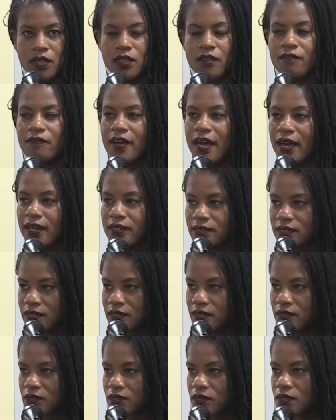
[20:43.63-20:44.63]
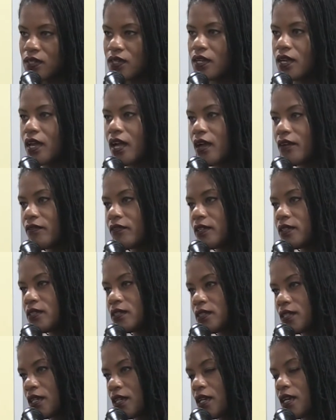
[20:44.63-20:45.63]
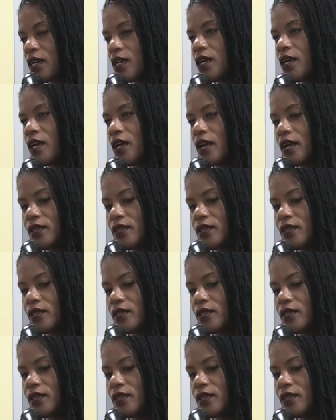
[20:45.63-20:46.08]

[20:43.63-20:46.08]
The fact is, every city,